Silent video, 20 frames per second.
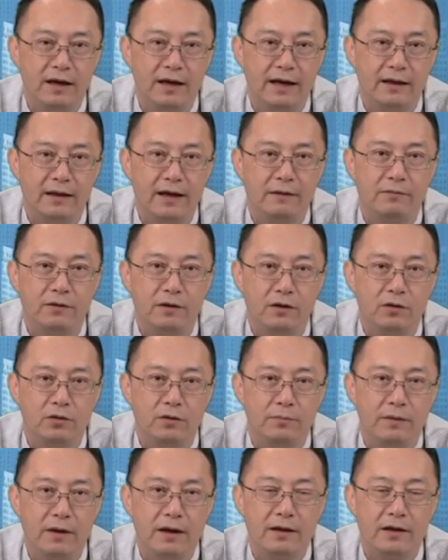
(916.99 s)
and every
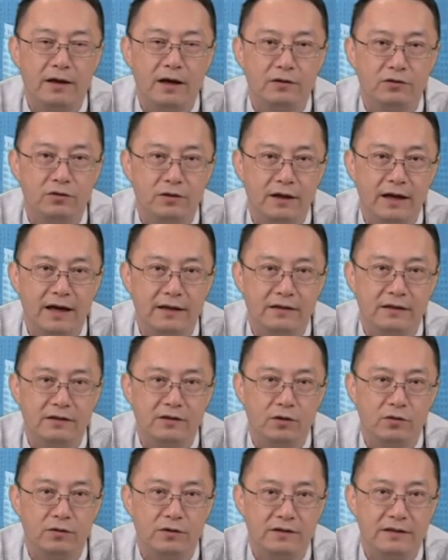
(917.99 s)
European country has
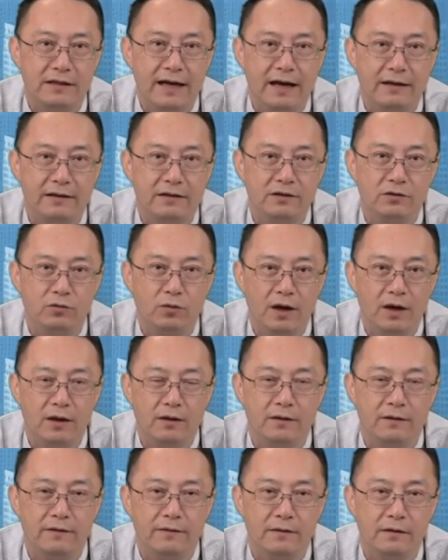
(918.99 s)
its own stance as
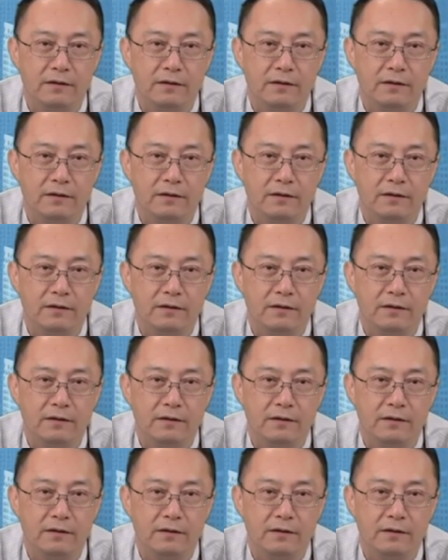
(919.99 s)
well.